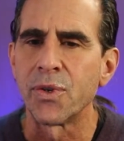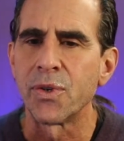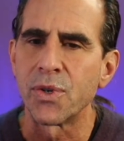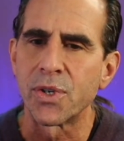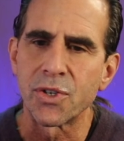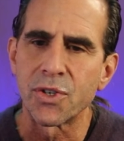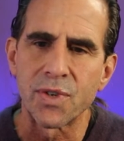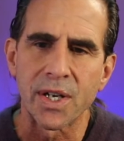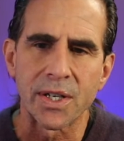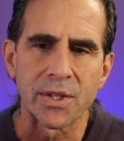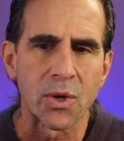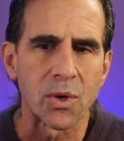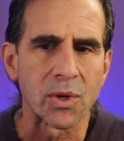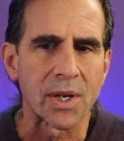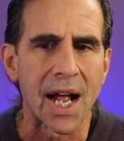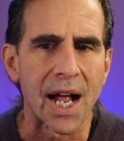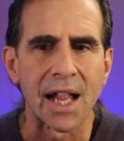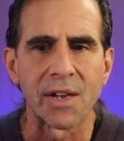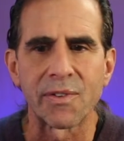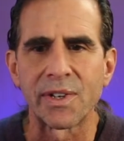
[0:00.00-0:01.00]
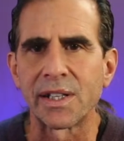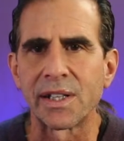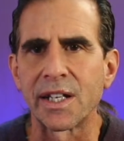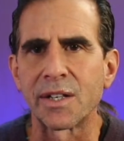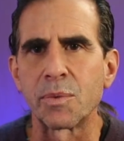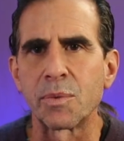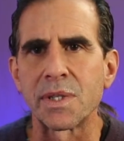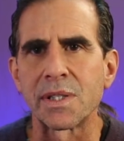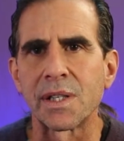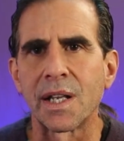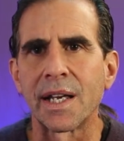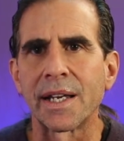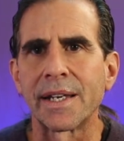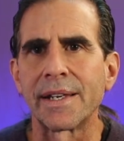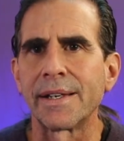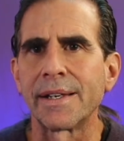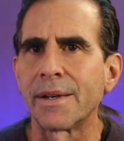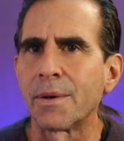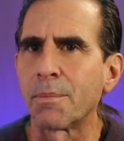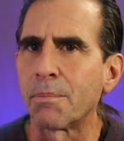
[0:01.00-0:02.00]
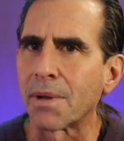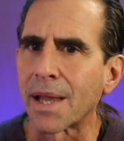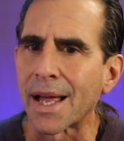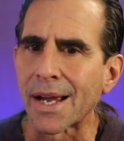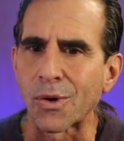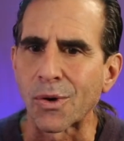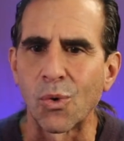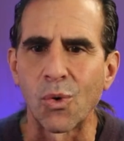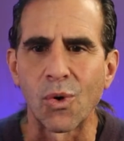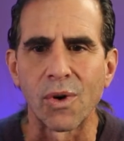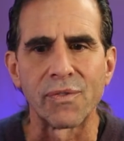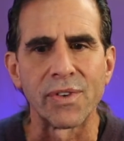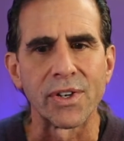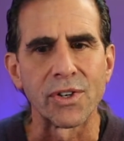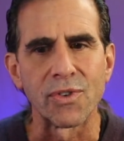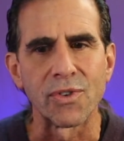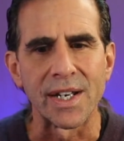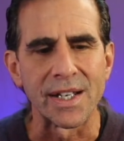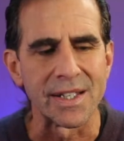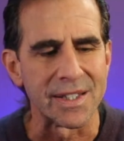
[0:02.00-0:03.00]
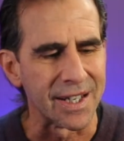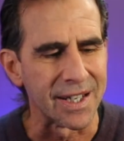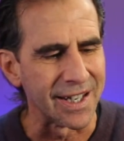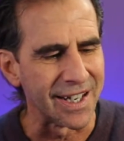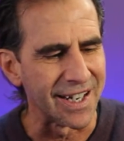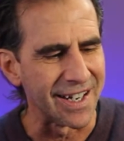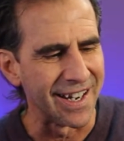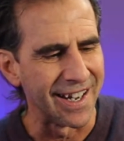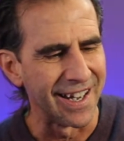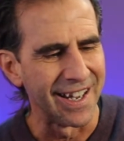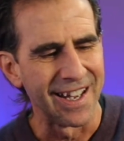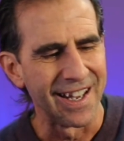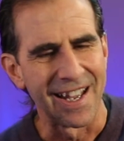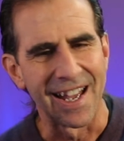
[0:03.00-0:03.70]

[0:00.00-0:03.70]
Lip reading: You can drink no-calorie liquids like, black coffee, green tea.